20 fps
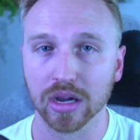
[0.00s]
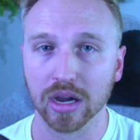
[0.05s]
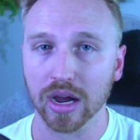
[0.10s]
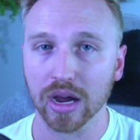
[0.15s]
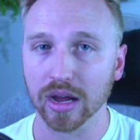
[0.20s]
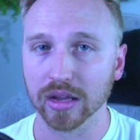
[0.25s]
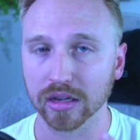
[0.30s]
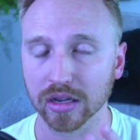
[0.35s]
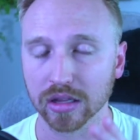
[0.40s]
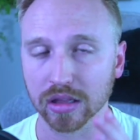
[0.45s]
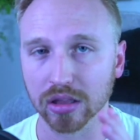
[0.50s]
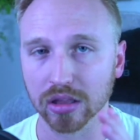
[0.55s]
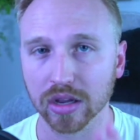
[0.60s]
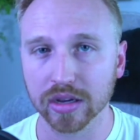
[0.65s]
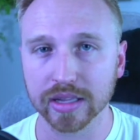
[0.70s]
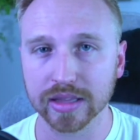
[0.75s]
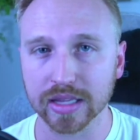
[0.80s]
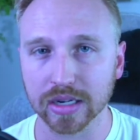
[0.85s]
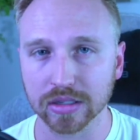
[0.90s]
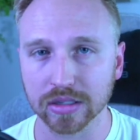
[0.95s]
look
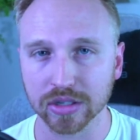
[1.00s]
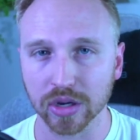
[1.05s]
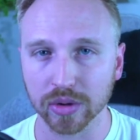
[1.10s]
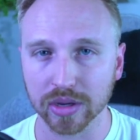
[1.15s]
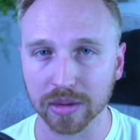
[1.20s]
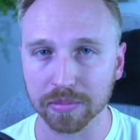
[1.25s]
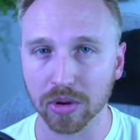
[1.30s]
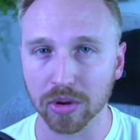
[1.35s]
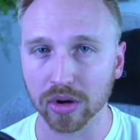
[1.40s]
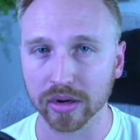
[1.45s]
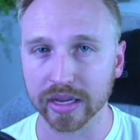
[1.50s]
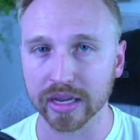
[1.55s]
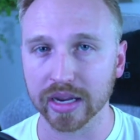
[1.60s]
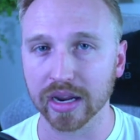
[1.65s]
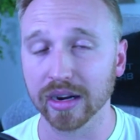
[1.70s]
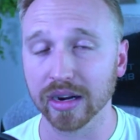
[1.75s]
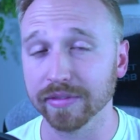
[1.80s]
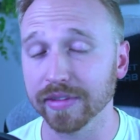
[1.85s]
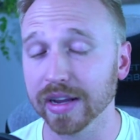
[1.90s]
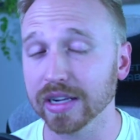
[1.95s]
at their token market,
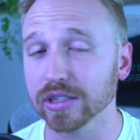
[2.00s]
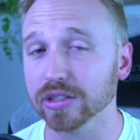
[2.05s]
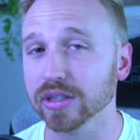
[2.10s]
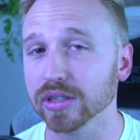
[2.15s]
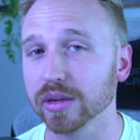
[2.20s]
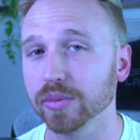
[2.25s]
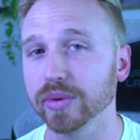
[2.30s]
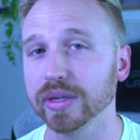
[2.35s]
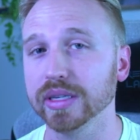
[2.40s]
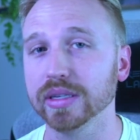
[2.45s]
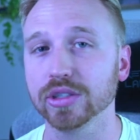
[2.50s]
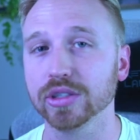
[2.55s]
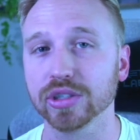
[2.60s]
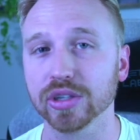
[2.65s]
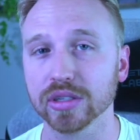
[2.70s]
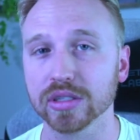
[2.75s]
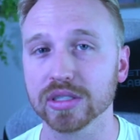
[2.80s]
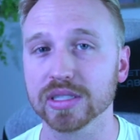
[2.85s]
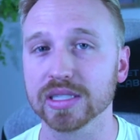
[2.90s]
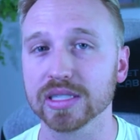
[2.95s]
and eventually we
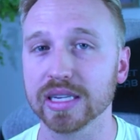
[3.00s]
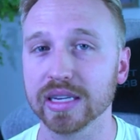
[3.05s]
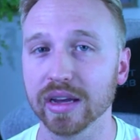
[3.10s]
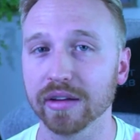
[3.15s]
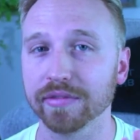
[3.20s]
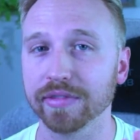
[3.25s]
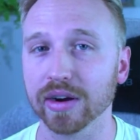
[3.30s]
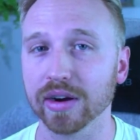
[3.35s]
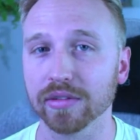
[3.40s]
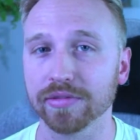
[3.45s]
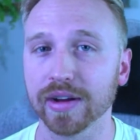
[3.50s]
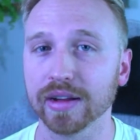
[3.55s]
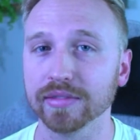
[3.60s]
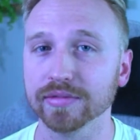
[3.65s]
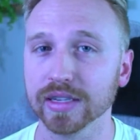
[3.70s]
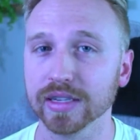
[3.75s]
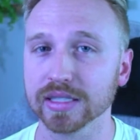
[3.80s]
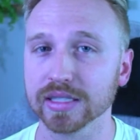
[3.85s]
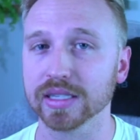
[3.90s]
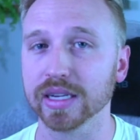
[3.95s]
should see a verified
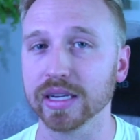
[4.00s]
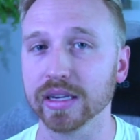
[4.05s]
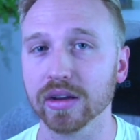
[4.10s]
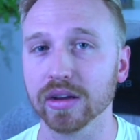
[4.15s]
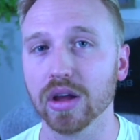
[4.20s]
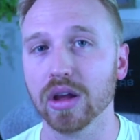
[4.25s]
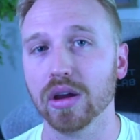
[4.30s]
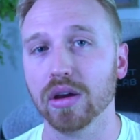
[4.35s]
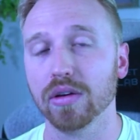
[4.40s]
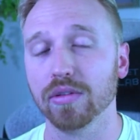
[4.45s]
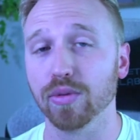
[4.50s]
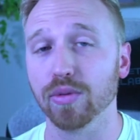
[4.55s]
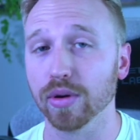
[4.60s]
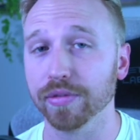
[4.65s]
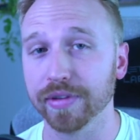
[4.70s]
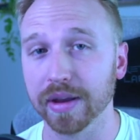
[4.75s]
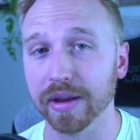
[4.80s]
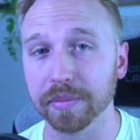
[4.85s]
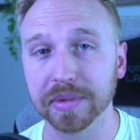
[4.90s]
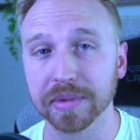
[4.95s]
listing for
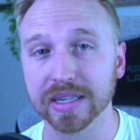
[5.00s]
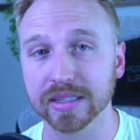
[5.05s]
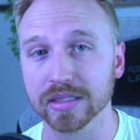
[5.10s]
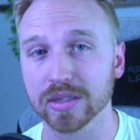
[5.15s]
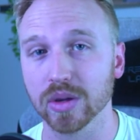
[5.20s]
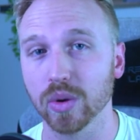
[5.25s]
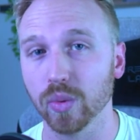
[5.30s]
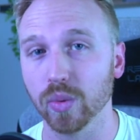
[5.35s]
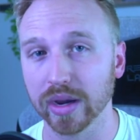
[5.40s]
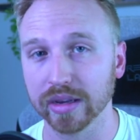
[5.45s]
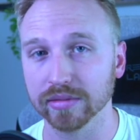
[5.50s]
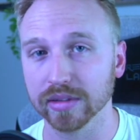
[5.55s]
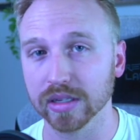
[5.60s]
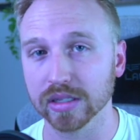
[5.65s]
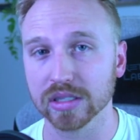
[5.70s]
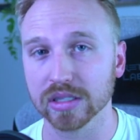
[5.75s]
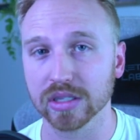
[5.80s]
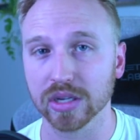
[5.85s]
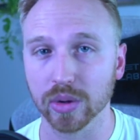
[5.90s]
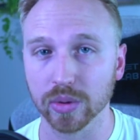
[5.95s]
Femnants
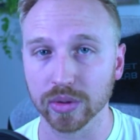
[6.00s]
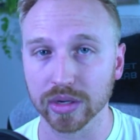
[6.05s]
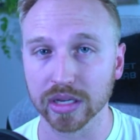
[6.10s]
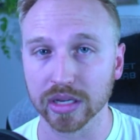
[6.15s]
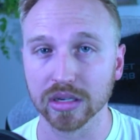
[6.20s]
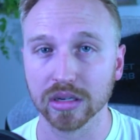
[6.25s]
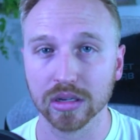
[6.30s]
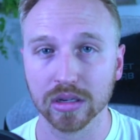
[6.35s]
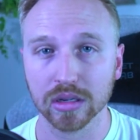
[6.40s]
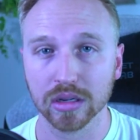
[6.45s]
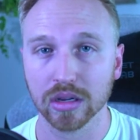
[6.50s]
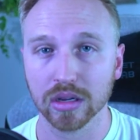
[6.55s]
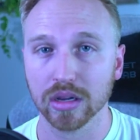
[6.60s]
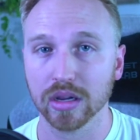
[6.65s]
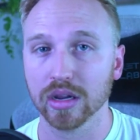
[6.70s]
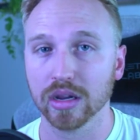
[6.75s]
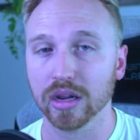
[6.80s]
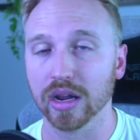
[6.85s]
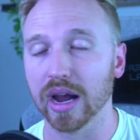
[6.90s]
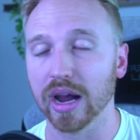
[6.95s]
whitelist token.
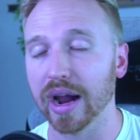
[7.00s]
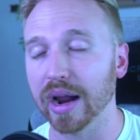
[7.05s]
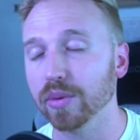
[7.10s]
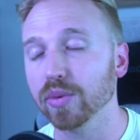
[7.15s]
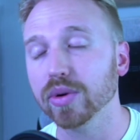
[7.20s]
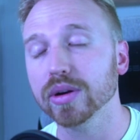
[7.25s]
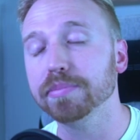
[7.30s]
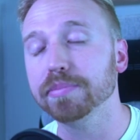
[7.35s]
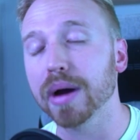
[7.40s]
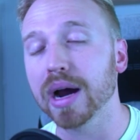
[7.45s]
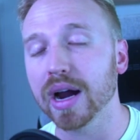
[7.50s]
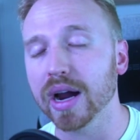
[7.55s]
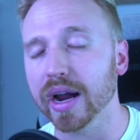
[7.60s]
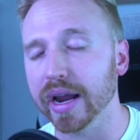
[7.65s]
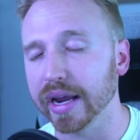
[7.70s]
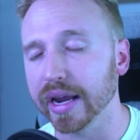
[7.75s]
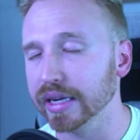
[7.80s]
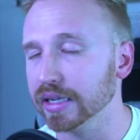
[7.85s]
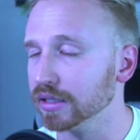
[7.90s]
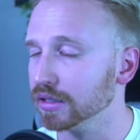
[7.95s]
I would
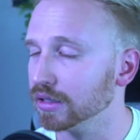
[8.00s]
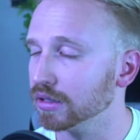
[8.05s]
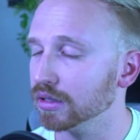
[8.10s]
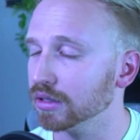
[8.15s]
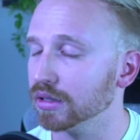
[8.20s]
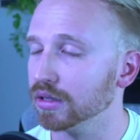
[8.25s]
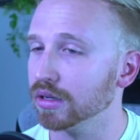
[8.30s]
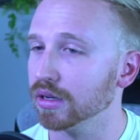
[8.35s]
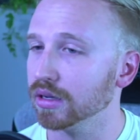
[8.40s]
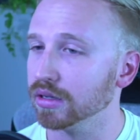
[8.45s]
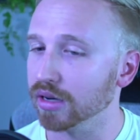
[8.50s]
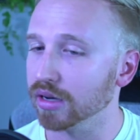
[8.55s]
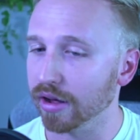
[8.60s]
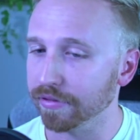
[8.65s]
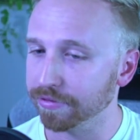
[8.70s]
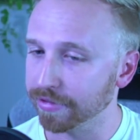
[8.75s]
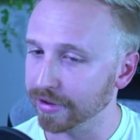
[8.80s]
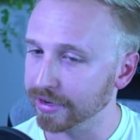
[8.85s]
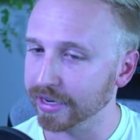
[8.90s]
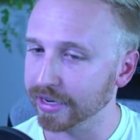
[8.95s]
buy, not
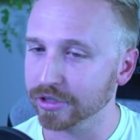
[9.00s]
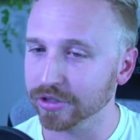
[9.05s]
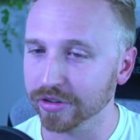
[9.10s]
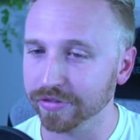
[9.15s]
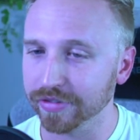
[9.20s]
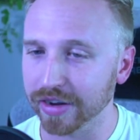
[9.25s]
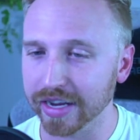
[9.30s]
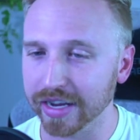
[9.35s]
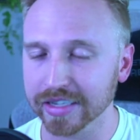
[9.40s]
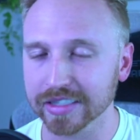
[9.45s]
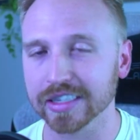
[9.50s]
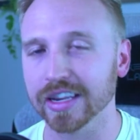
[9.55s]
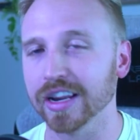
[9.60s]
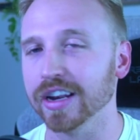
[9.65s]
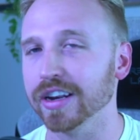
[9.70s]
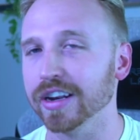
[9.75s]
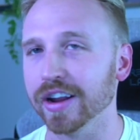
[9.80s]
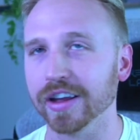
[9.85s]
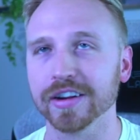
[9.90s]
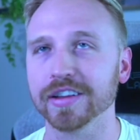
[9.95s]
financial advice,
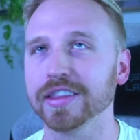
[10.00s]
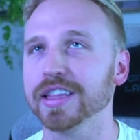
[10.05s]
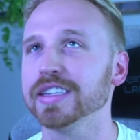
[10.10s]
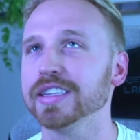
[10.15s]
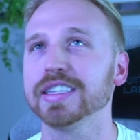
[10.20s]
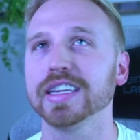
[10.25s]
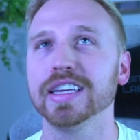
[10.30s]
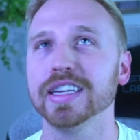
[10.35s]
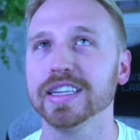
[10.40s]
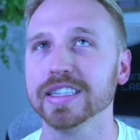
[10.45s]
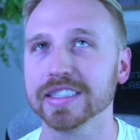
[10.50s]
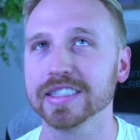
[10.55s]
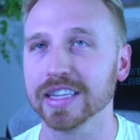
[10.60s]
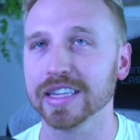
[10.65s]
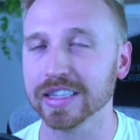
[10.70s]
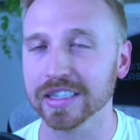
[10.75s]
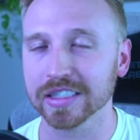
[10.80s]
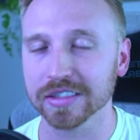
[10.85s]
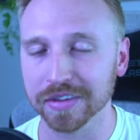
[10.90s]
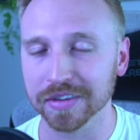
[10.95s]
none of this is in
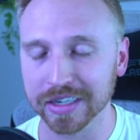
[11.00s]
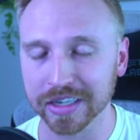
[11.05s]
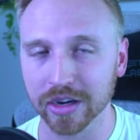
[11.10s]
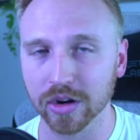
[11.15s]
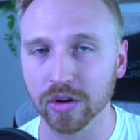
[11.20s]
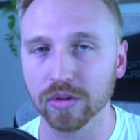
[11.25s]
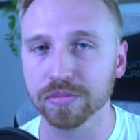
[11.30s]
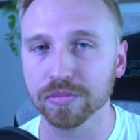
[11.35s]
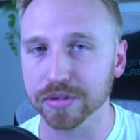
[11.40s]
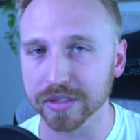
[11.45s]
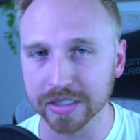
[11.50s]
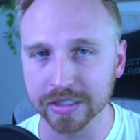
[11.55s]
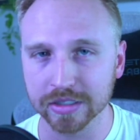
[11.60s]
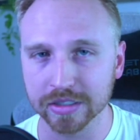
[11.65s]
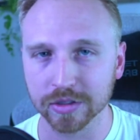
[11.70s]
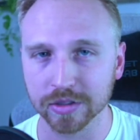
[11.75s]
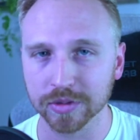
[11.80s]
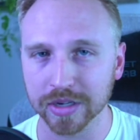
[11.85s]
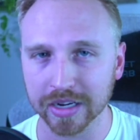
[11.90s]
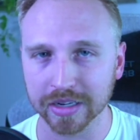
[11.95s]
this video, please
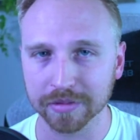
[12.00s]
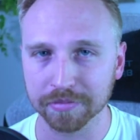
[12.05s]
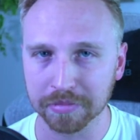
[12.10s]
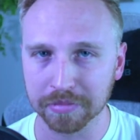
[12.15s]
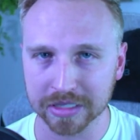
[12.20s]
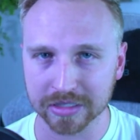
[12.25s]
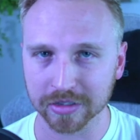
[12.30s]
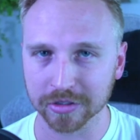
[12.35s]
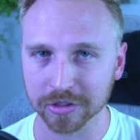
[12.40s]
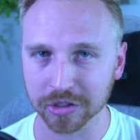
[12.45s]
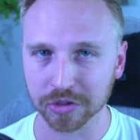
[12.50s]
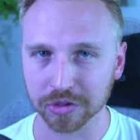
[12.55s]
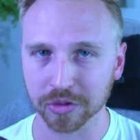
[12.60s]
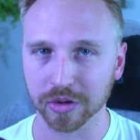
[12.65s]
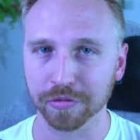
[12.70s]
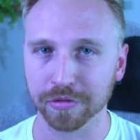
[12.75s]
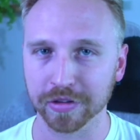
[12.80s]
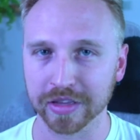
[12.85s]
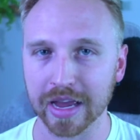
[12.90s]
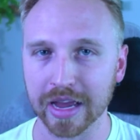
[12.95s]
do not misconstrue it
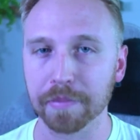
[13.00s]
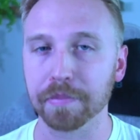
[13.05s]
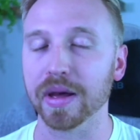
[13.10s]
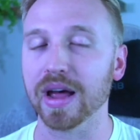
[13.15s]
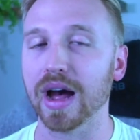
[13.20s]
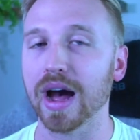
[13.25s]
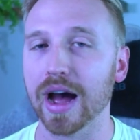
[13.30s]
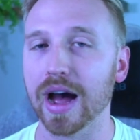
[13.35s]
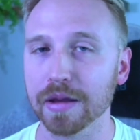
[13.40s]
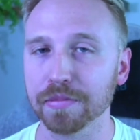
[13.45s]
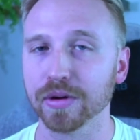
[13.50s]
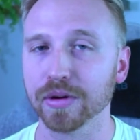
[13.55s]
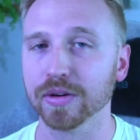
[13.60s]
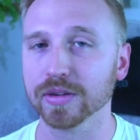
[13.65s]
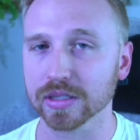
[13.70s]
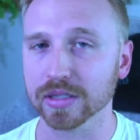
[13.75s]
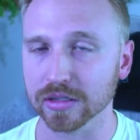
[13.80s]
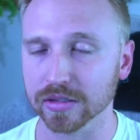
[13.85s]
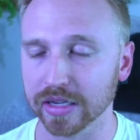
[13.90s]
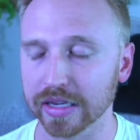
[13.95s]
for that, but I
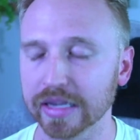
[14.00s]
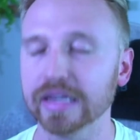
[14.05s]
personally